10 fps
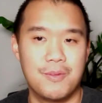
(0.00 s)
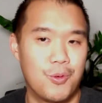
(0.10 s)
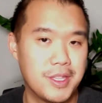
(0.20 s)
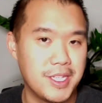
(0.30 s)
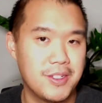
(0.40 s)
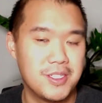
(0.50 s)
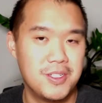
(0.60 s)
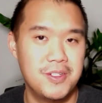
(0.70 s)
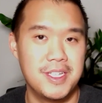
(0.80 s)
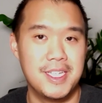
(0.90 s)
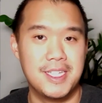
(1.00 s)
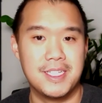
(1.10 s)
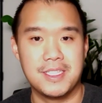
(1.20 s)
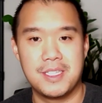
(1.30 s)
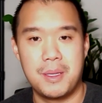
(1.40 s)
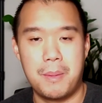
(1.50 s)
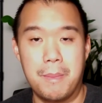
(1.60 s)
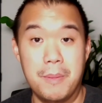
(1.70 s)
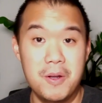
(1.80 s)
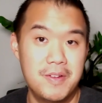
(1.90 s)
One thing you can do is
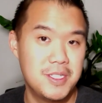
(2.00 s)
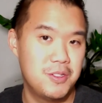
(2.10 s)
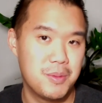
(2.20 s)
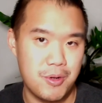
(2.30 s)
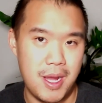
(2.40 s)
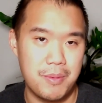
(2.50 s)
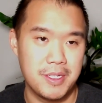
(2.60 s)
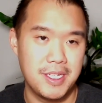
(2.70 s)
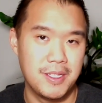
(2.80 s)
move into the property.